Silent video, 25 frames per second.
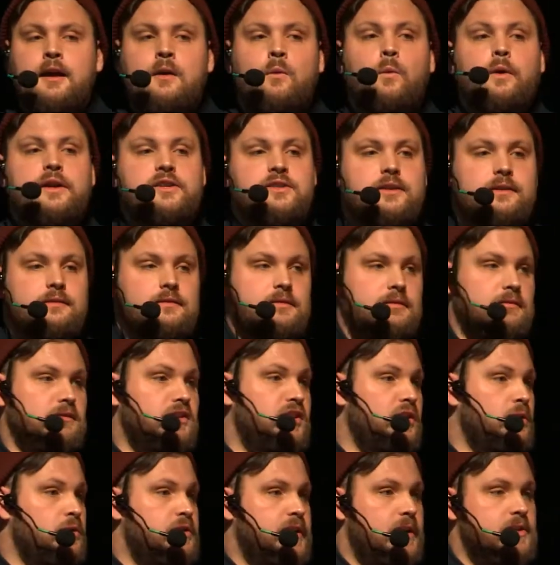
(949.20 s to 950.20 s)
which is
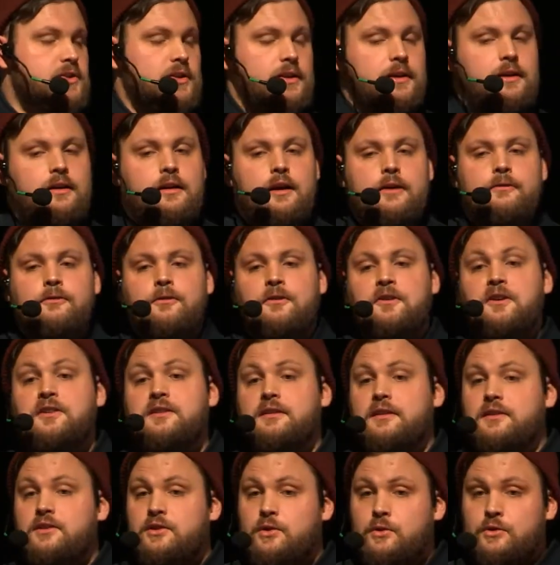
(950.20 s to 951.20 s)
huge engineering effort
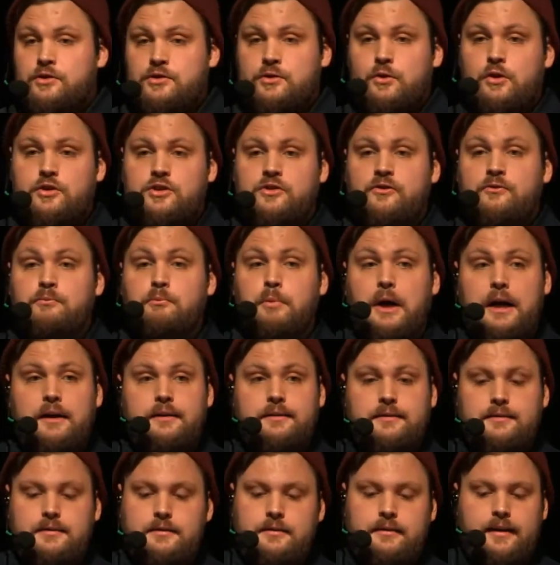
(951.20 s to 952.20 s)
and a huge source of
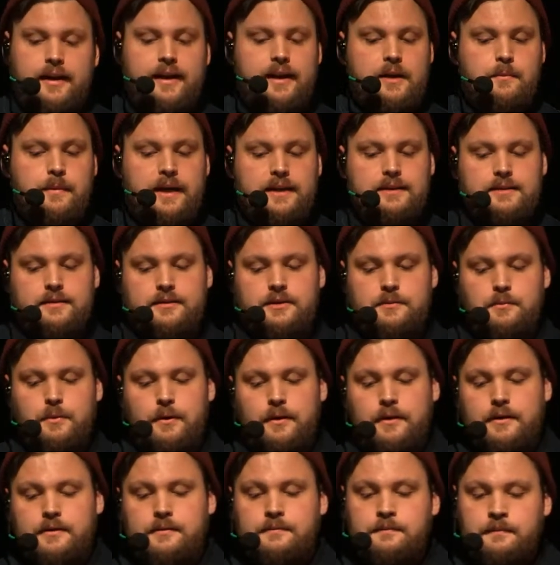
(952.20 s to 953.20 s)
bugs and a maintenance
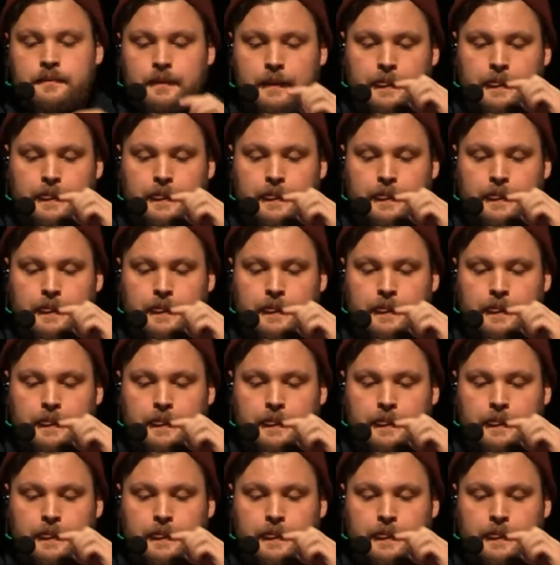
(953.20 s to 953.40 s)
burden.